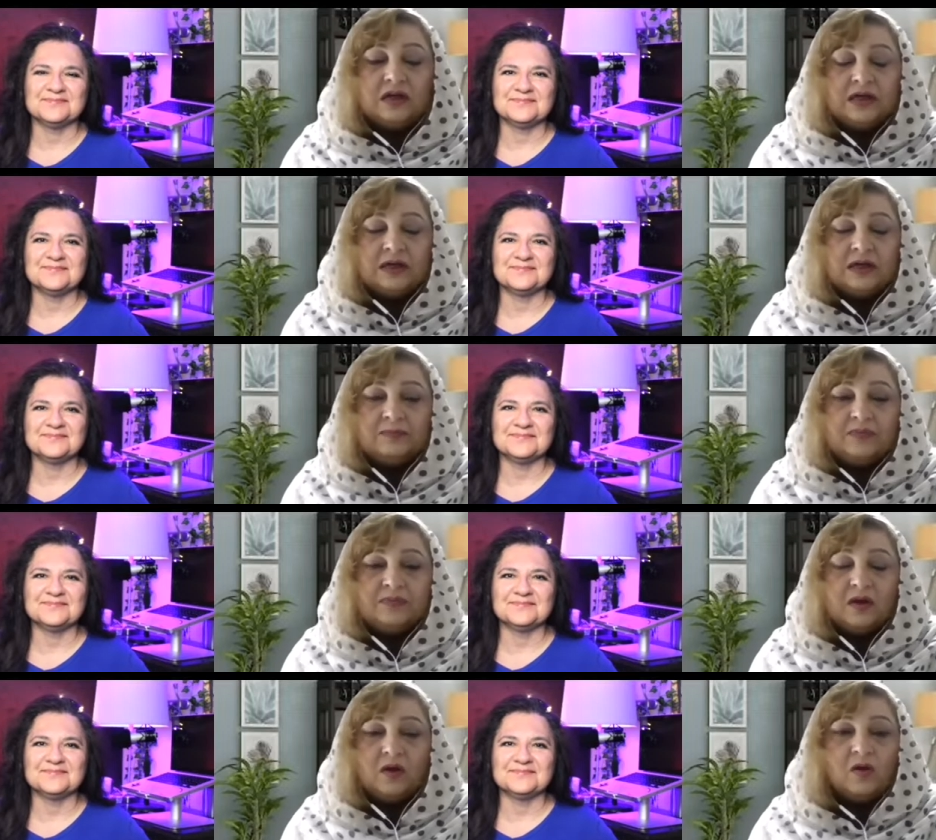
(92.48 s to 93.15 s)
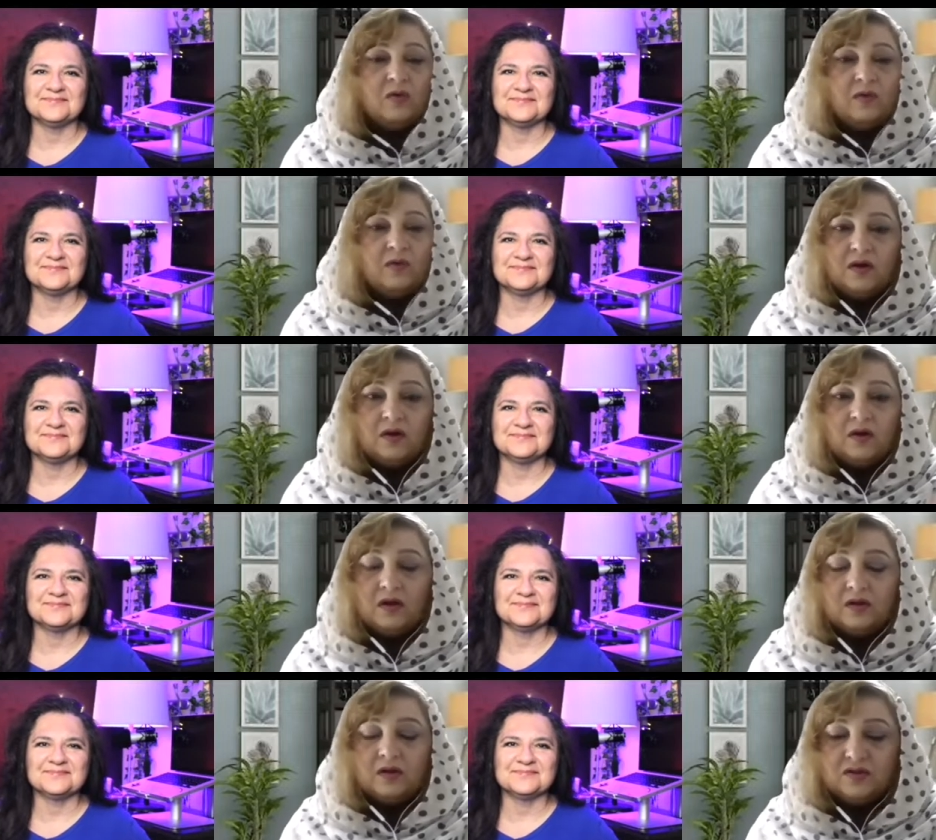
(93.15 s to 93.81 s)
Speaker 1: um,
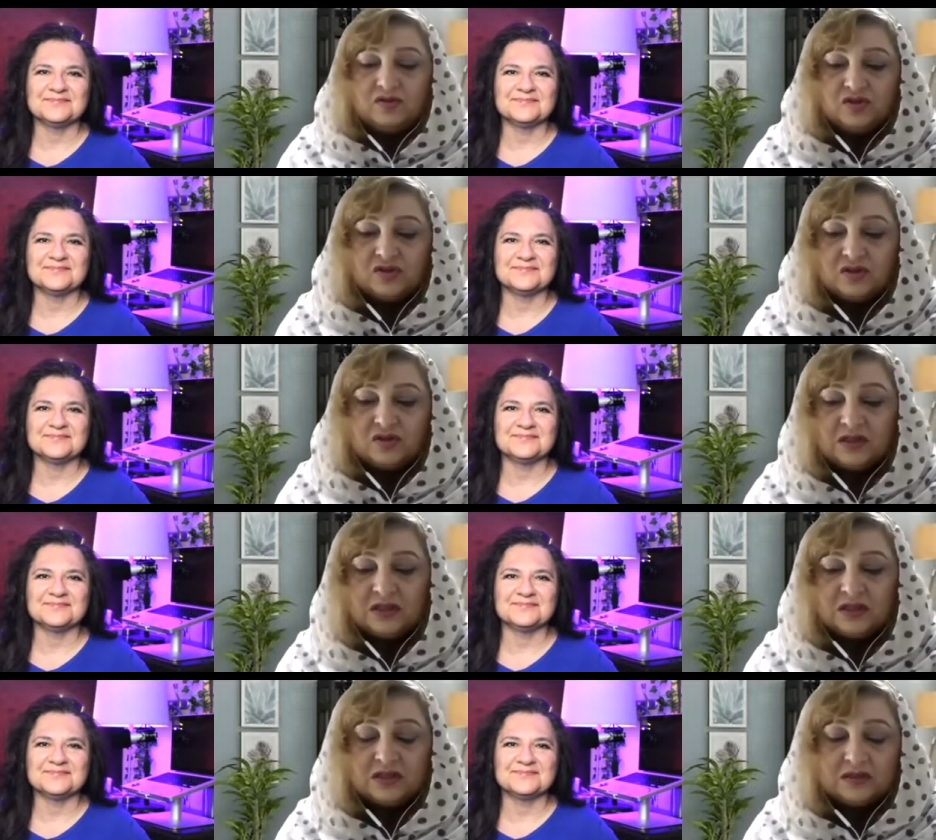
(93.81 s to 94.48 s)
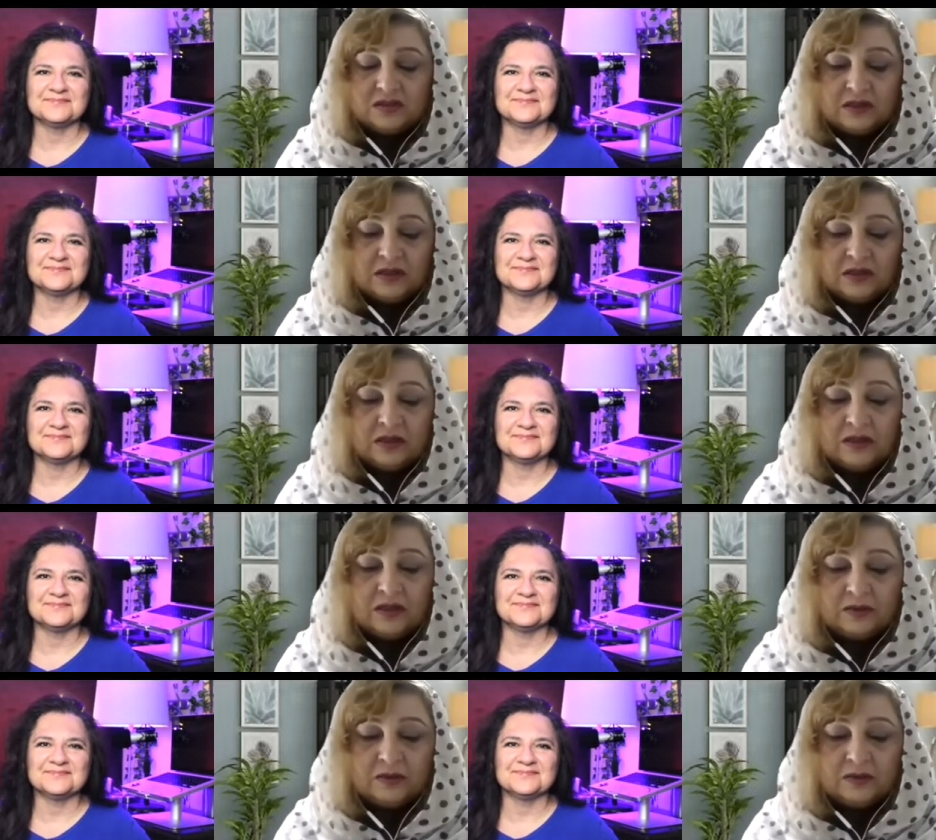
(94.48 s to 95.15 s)
overall, you're just gonna
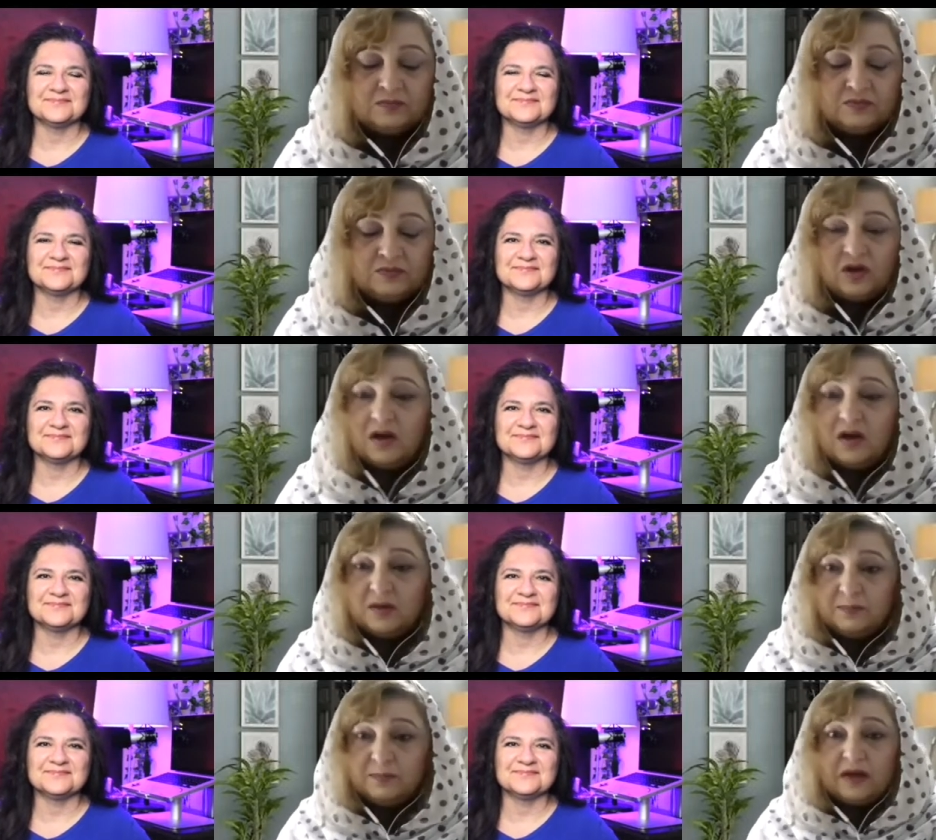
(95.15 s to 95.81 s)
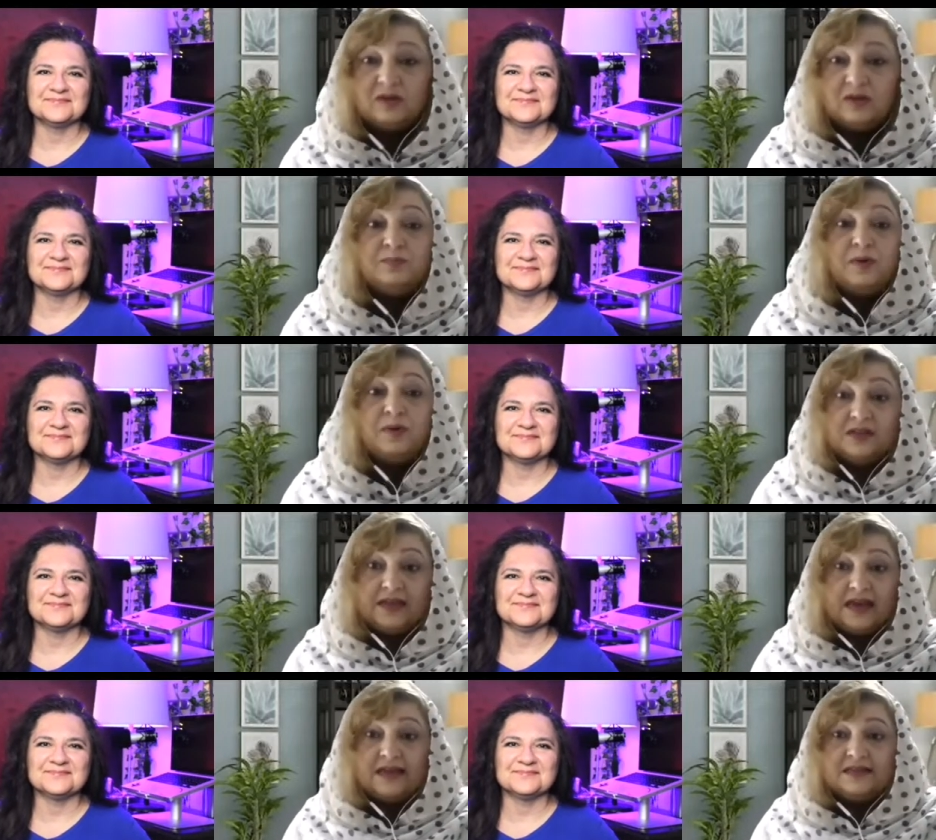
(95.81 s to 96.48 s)
uh, talk about
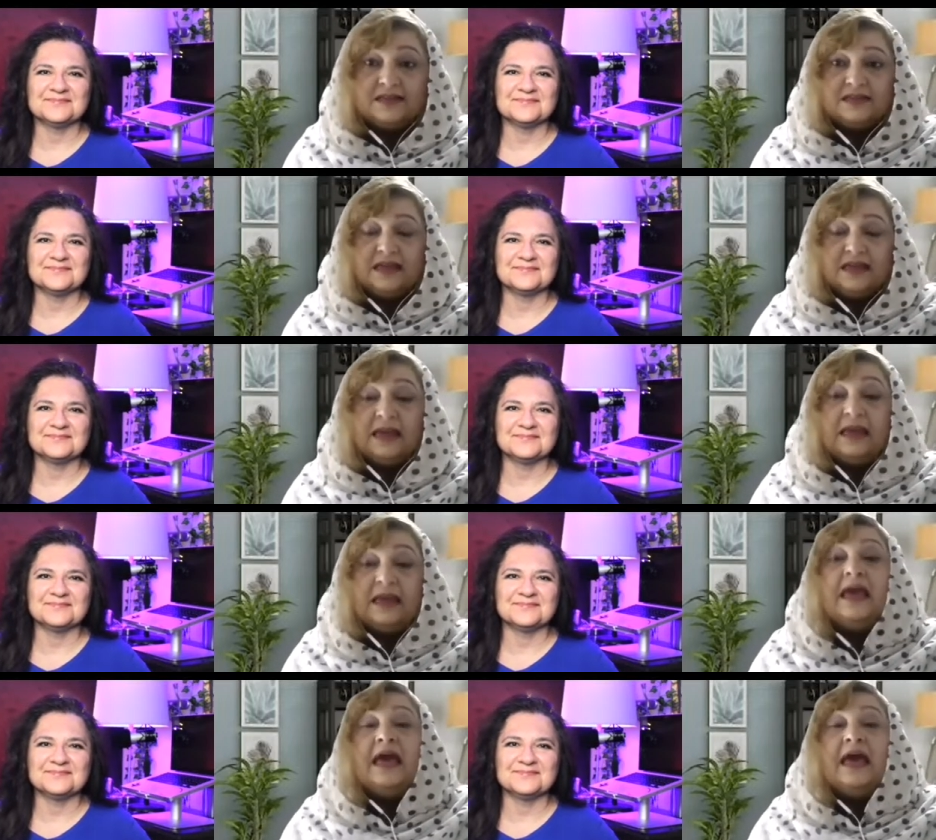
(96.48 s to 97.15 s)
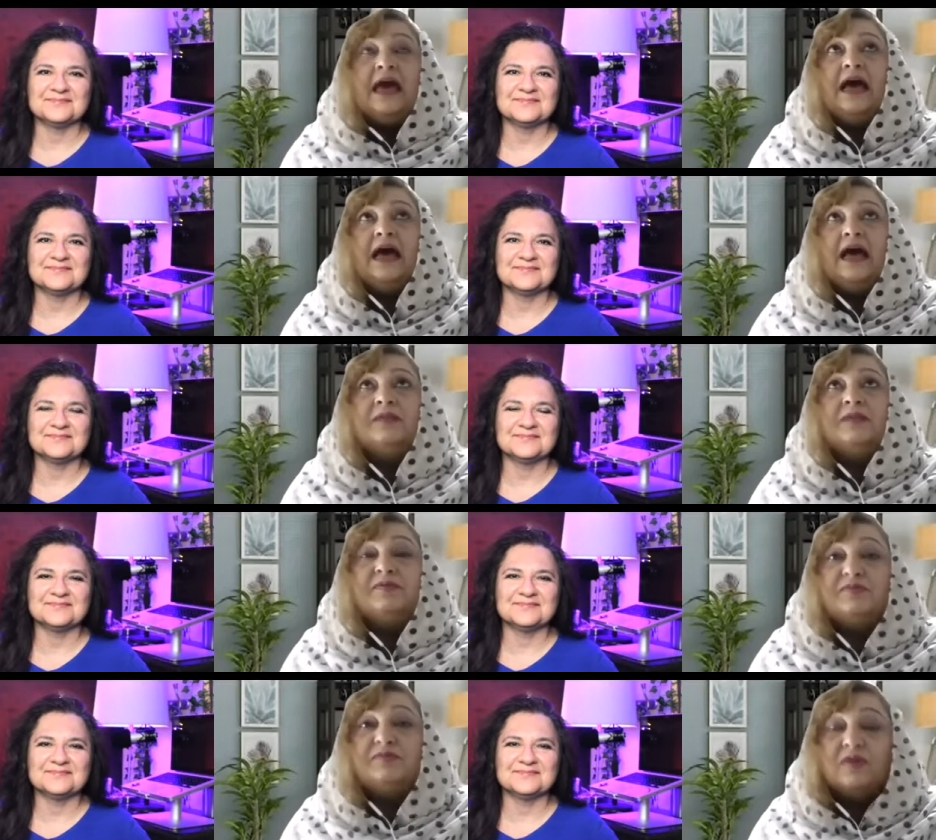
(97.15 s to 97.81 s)
podcasting.
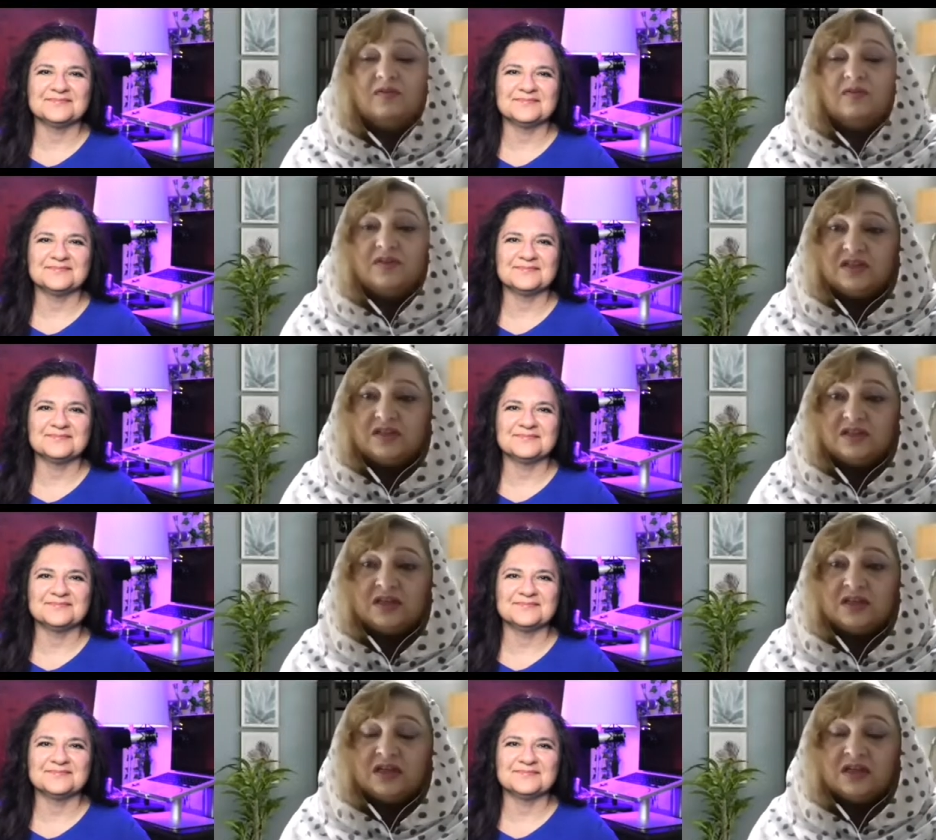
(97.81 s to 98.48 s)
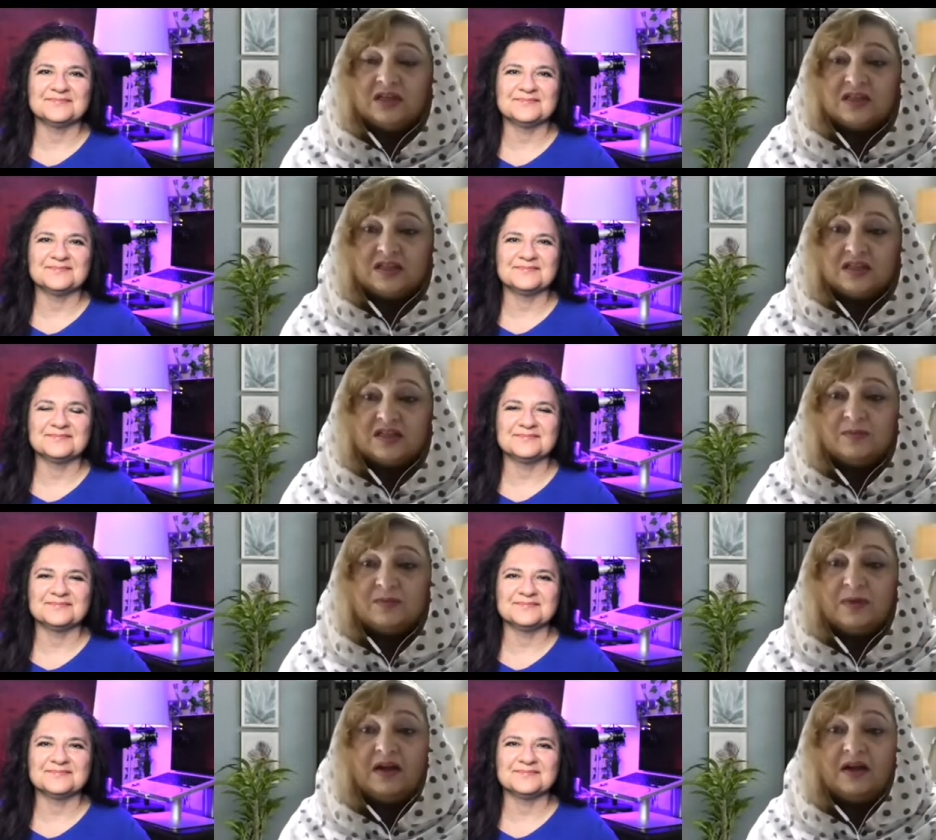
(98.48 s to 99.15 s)
And before we just uh,
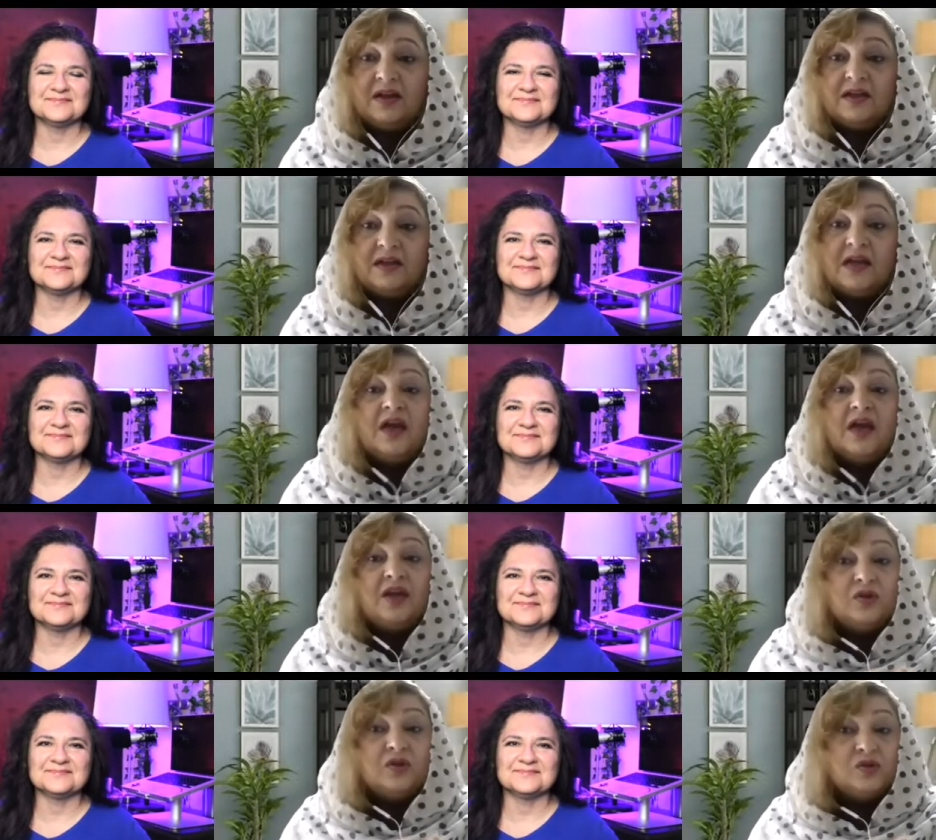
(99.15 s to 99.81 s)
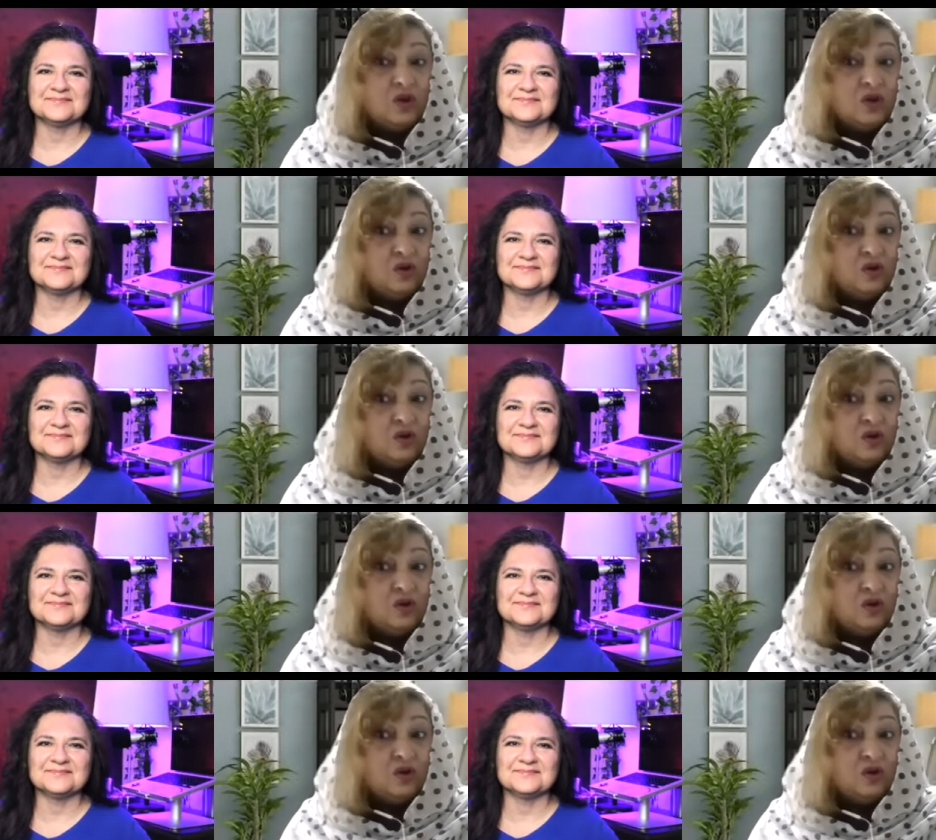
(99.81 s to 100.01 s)
discuss about it, you